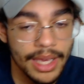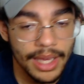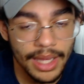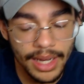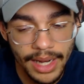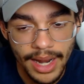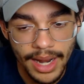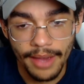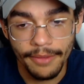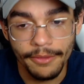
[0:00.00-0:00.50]

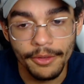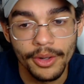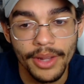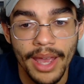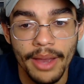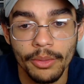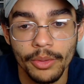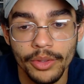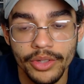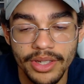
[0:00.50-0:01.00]
And then after
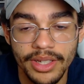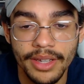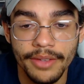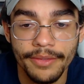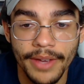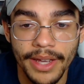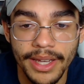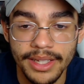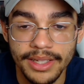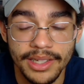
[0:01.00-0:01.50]
that, we'll see
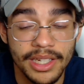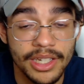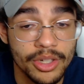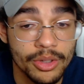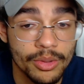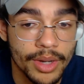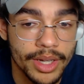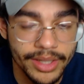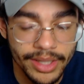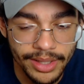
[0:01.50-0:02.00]
if I
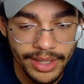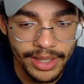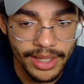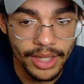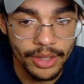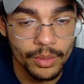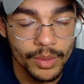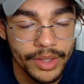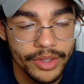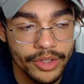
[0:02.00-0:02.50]
continue on to the
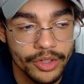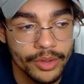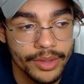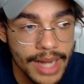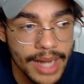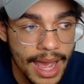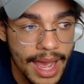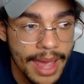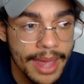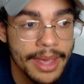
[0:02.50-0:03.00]
other ones or
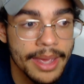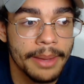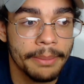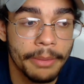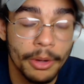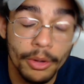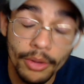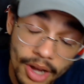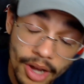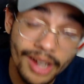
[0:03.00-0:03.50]
not.
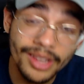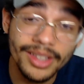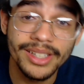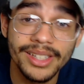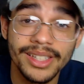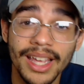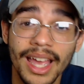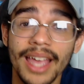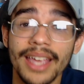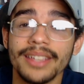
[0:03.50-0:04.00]
But
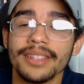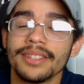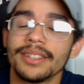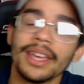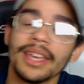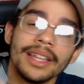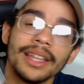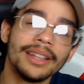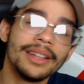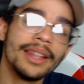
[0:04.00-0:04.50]
regardless, guys,
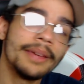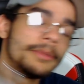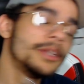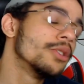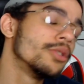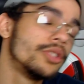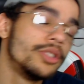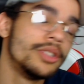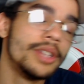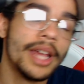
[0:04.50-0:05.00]
let me
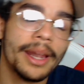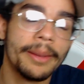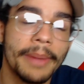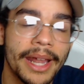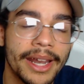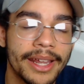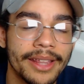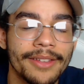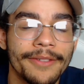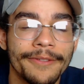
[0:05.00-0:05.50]
know what you thought
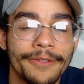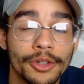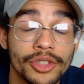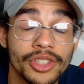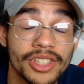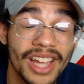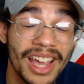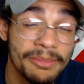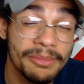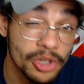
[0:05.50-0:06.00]
about it the
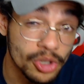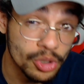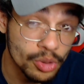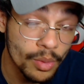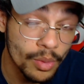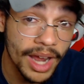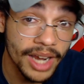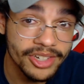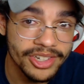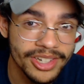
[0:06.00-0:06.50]
first time you
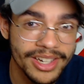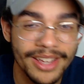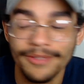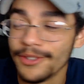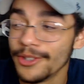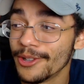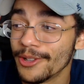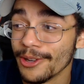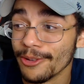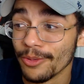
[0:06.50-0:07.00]
watched it,
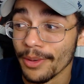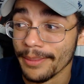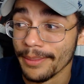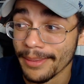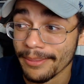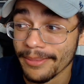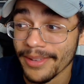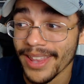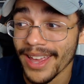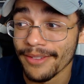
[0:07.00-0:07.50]
if you can
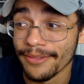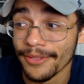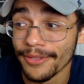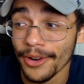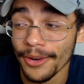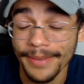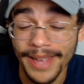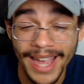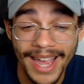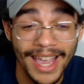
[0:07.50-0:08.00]
remember that
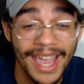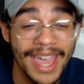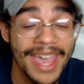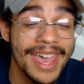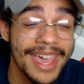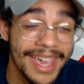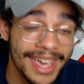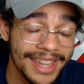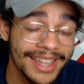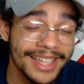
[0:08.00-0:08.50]
far back,
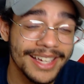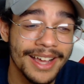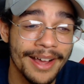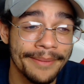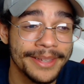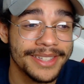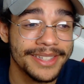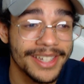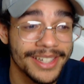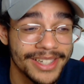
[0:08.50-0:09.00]
in the
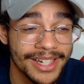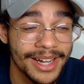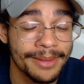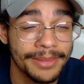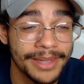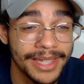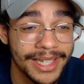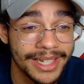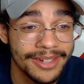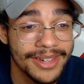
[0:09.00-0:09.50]
comment section
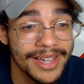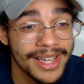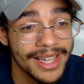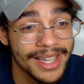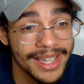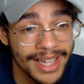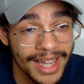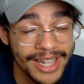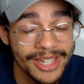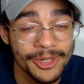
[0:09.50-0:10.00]
down below.
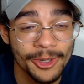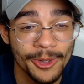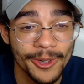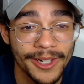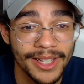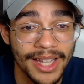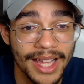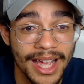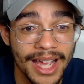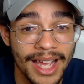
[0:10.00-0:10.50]
I enjoyed
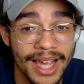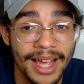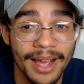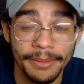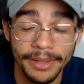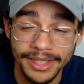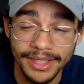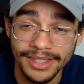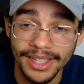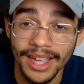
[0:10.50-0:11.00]
it a lot.
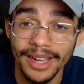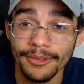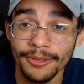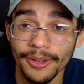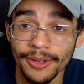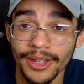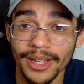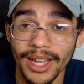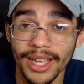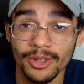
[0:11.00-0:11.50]
I'm excited
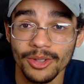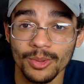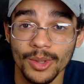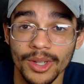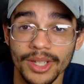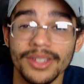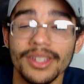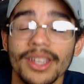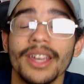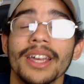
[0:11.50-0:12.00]
for the next
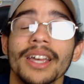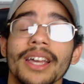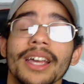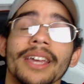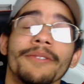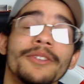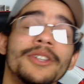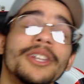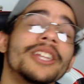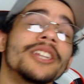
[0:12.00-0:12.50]
ones.
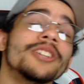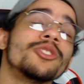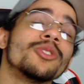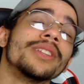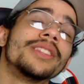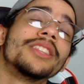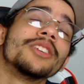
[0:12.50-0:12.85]
If you did enjoy